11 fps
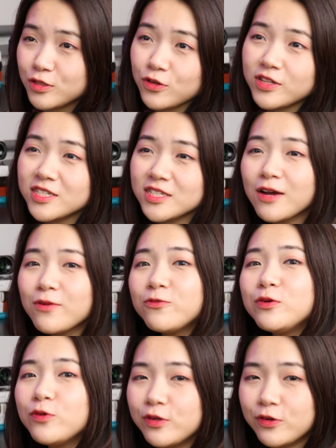this time we
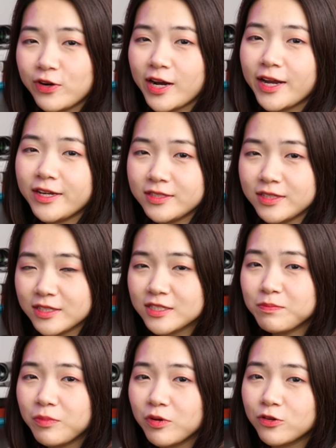will create a
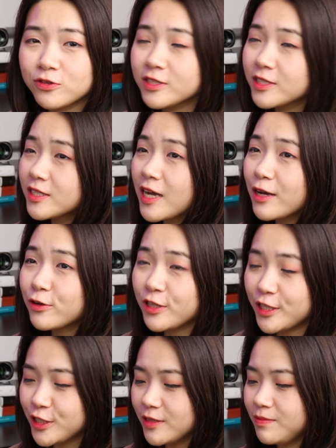simple
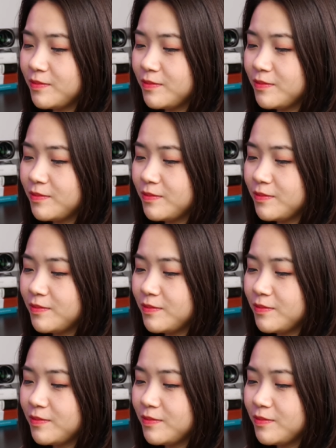calculation.